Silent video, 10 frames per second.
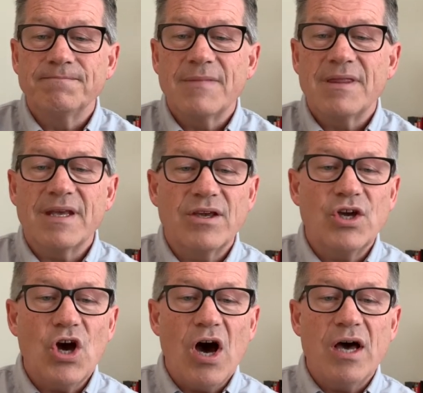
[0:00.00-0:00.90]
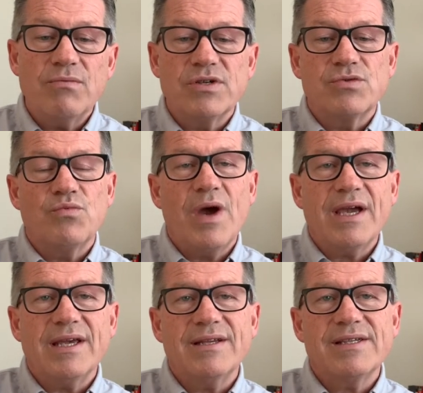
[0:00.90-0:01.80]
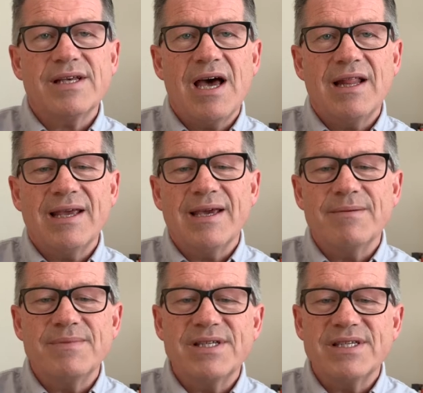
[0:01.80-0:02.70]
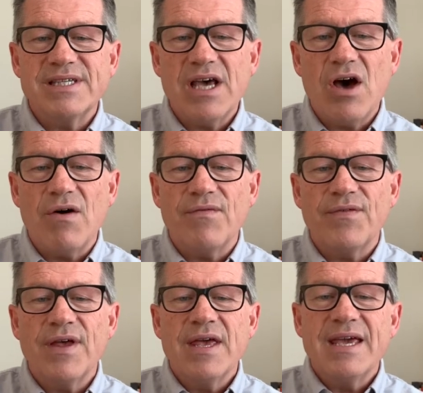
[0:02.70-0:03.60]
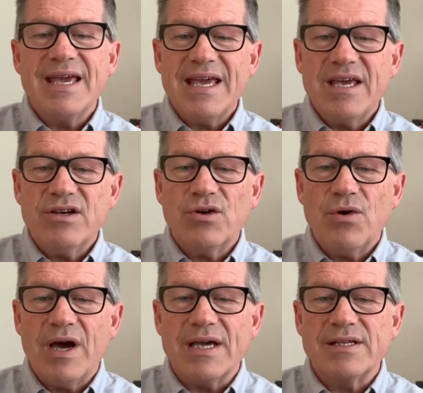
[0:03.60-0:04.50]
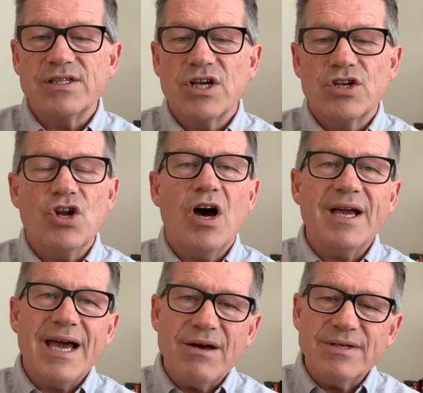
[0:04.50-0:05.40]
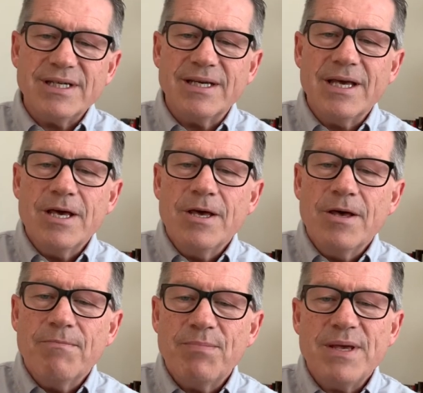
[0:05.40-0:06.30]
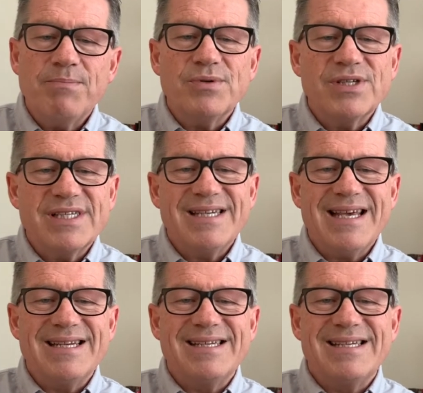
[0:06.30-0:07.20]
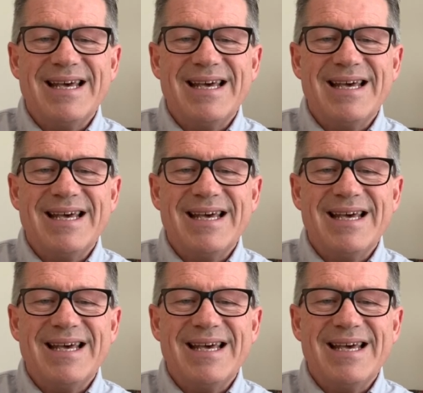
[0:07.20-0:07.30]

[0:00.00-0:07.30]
That God was reconciling himself in Christ, not counting people's sins